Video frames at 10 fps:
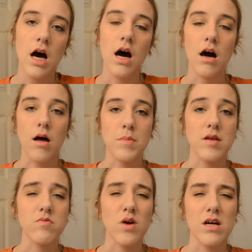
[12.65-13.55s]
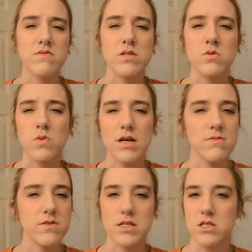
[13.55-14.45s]
Um, and if you haven't, why the
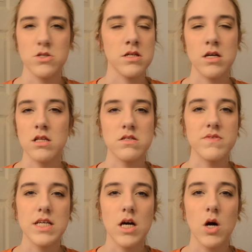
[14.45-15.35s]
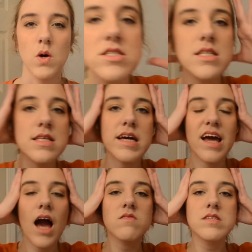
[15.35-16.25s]
fuck did you click on this video? Here's the thing,
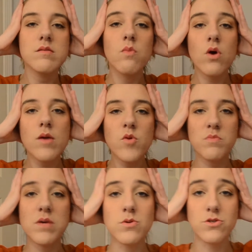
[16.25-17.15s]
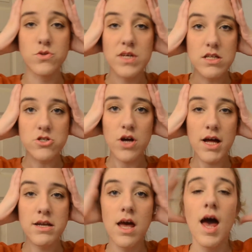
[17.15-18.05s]
I've seen more and more people doing the trend